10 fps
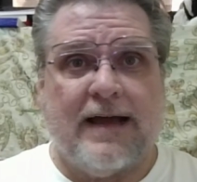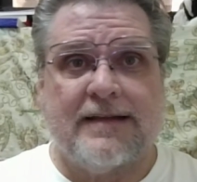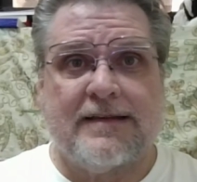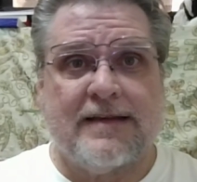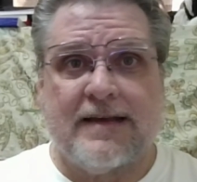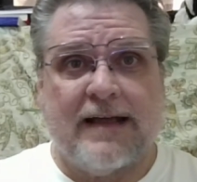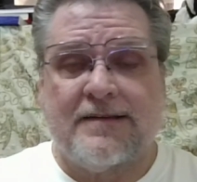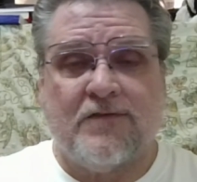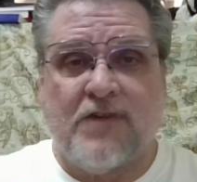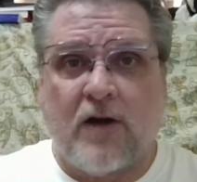That's
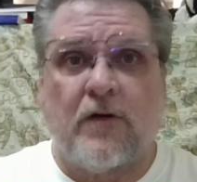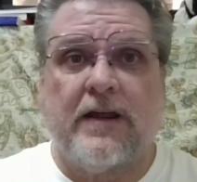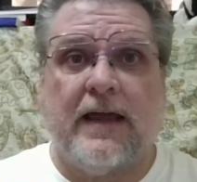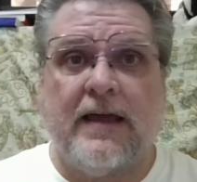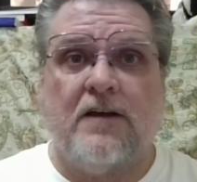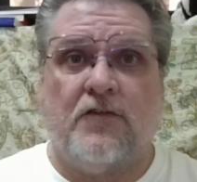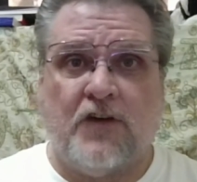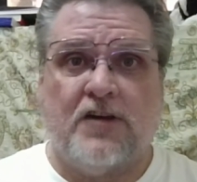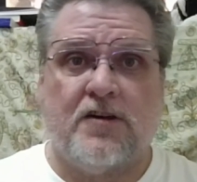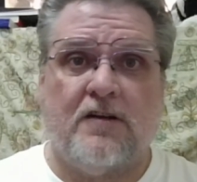very
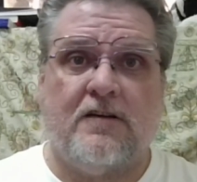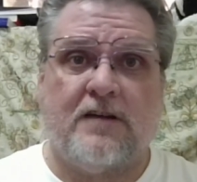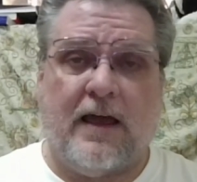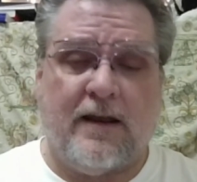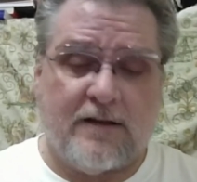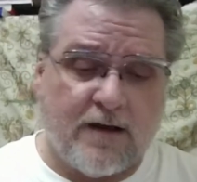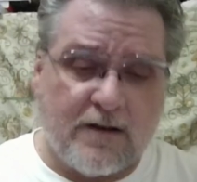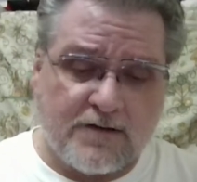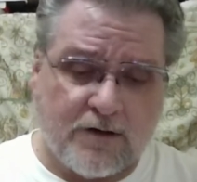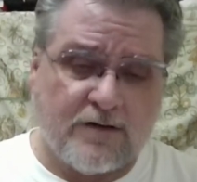inefficient, and it's
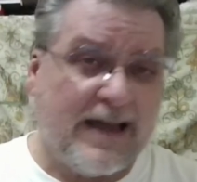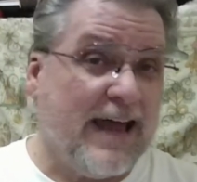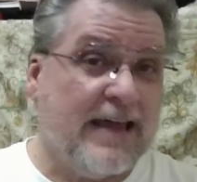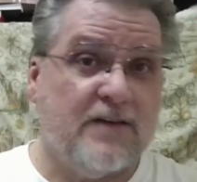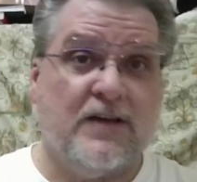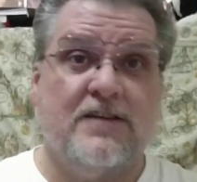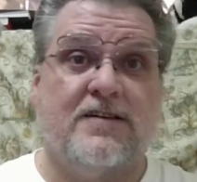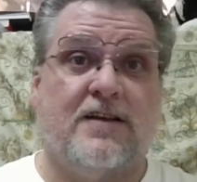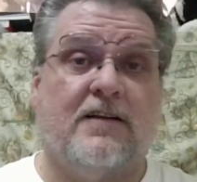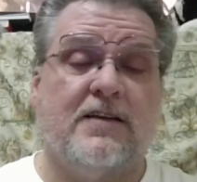also kind of
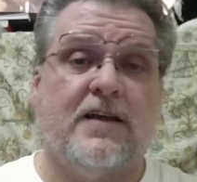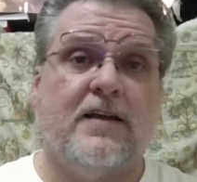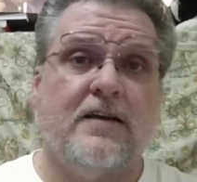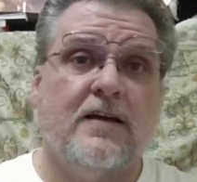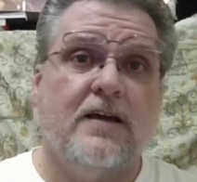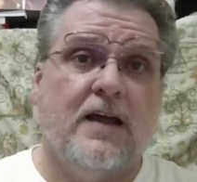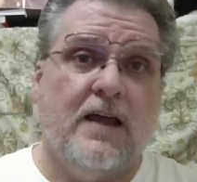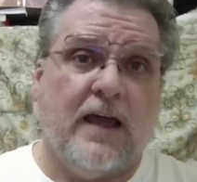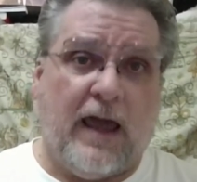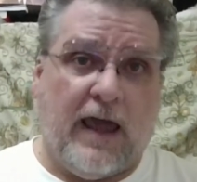insulting,
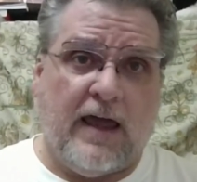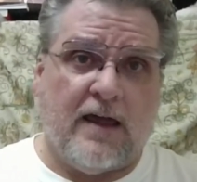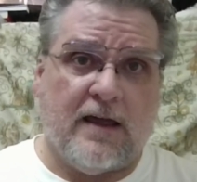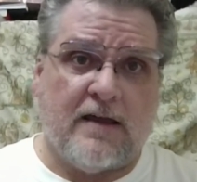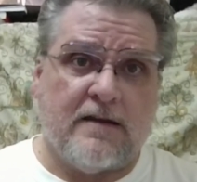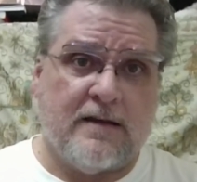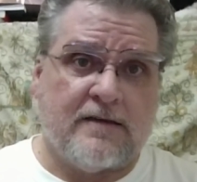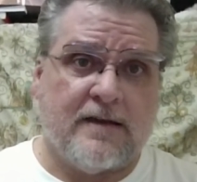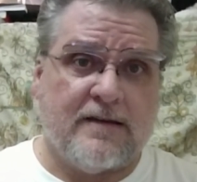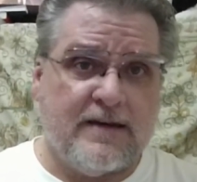and it's
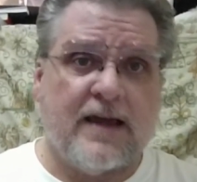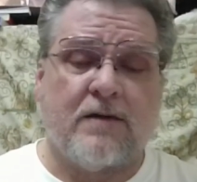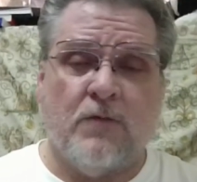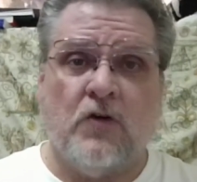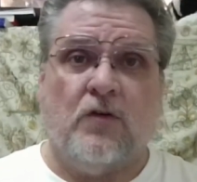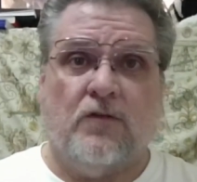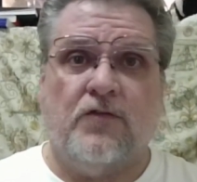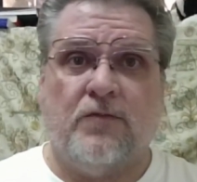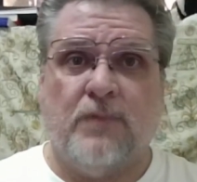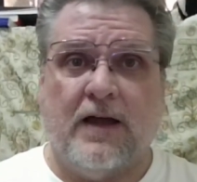a dick move.
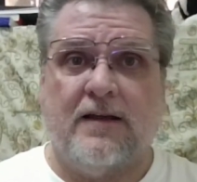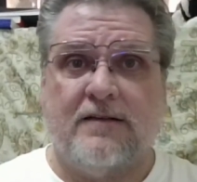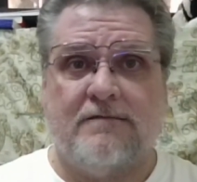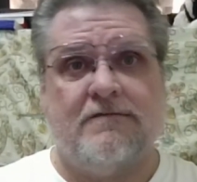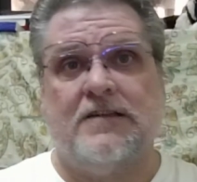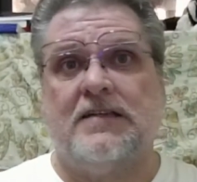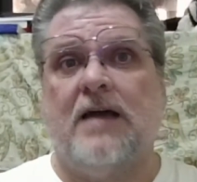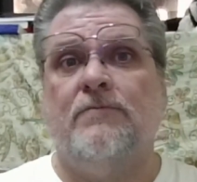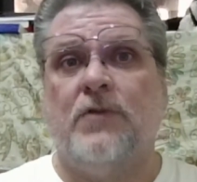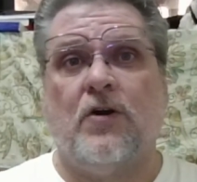But
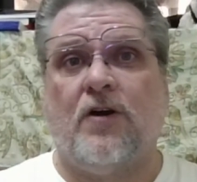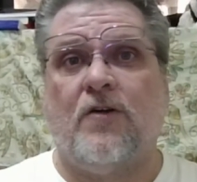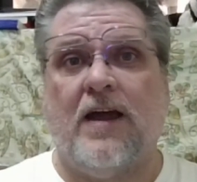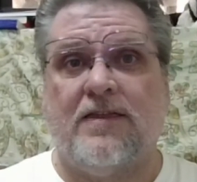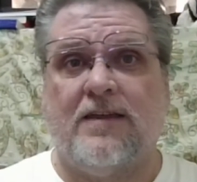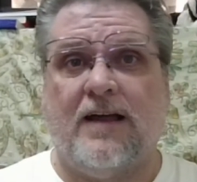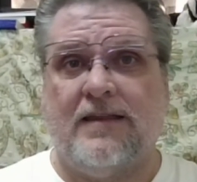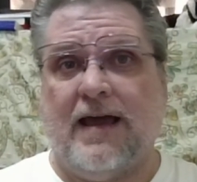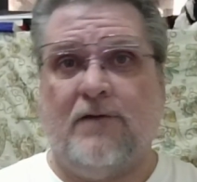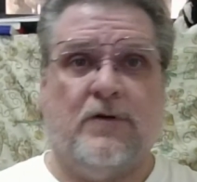some bureaucrat thought
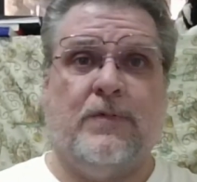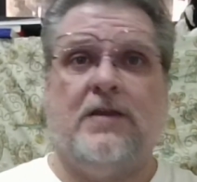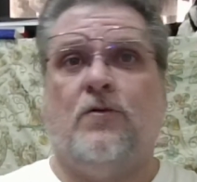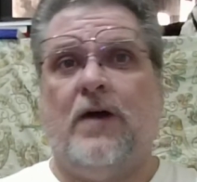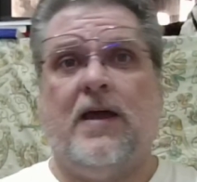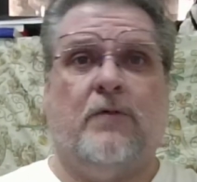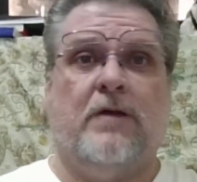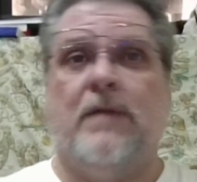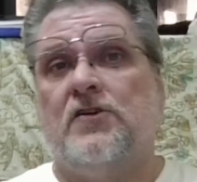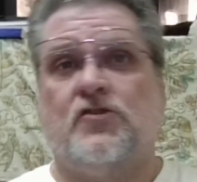that would be the way we
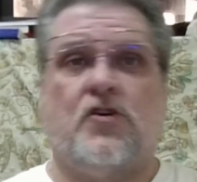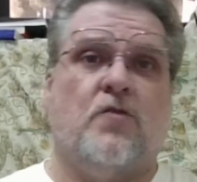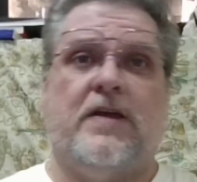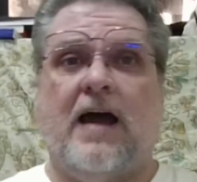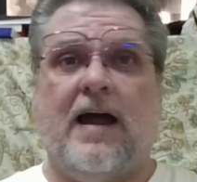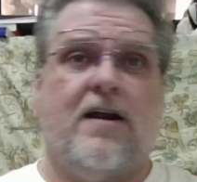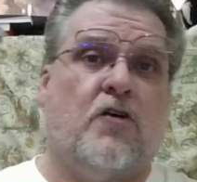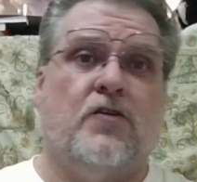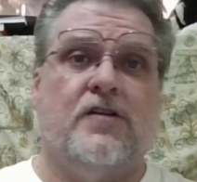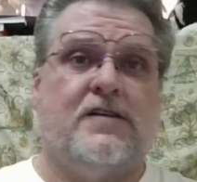make sure we hire
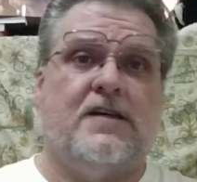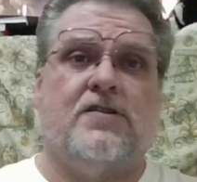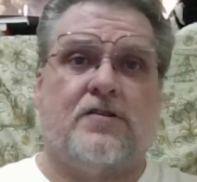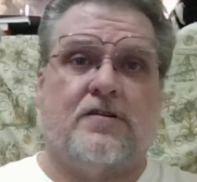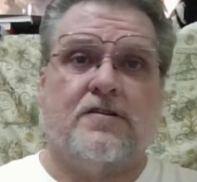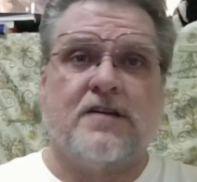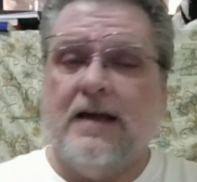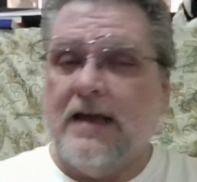good teachers.